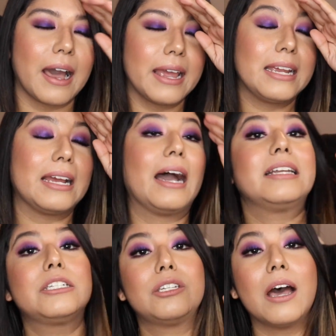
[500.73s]
Okay,
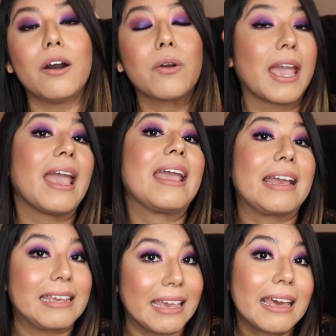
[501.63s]

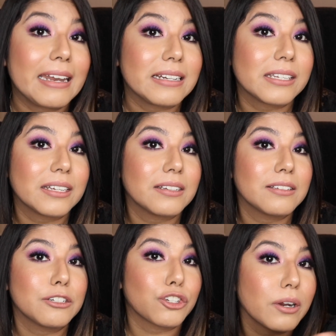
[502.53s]
I get it.
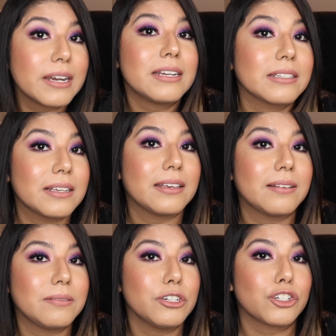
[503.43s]
You're trying
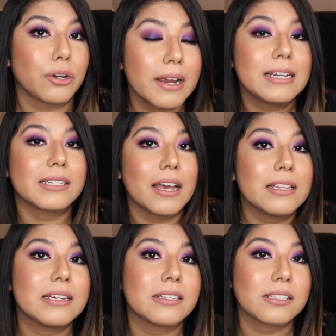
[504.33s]
to
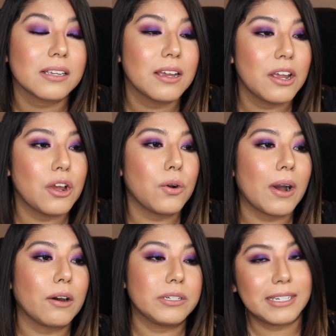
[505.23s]
tell us
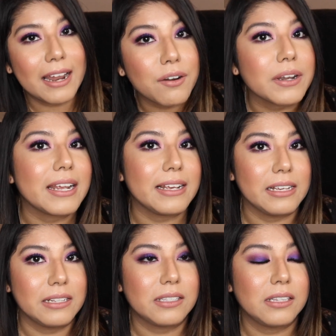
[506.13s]
how Derry
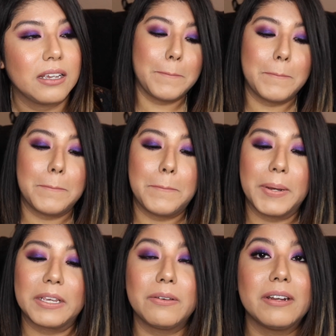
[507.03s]
is,
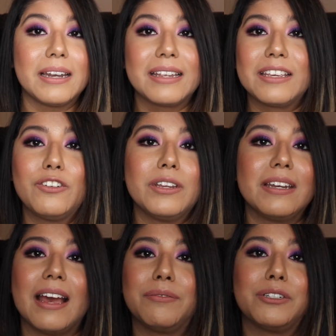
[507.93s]
but you
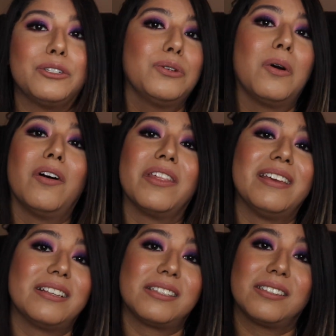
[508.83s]
didn't have to do all
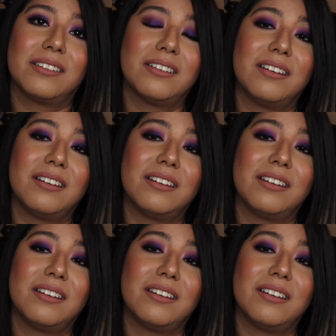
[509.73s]
this.